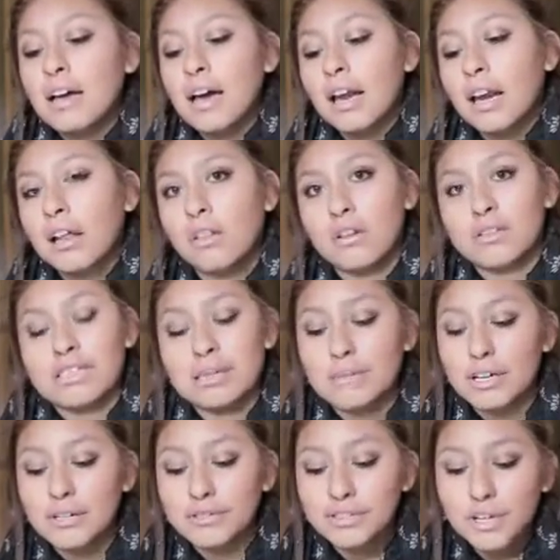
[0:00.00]
Got it a long time
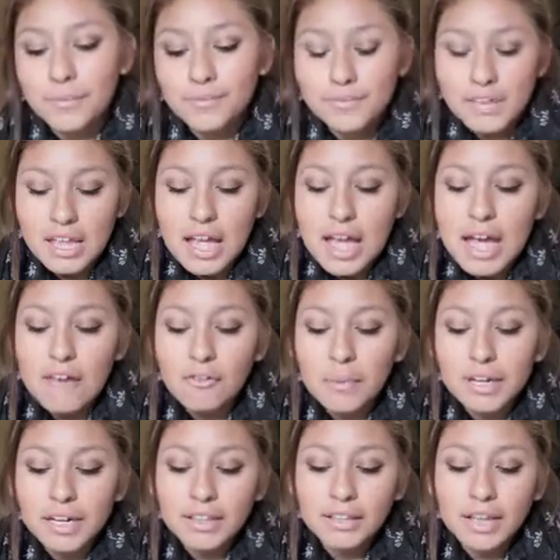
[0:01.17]
ago. So ever
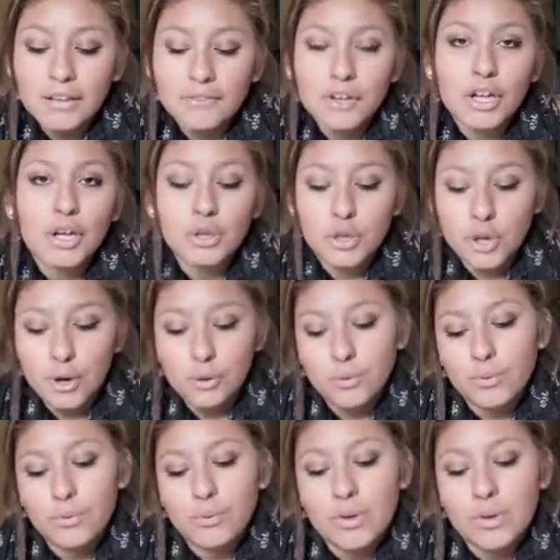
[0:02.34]
been in love? No.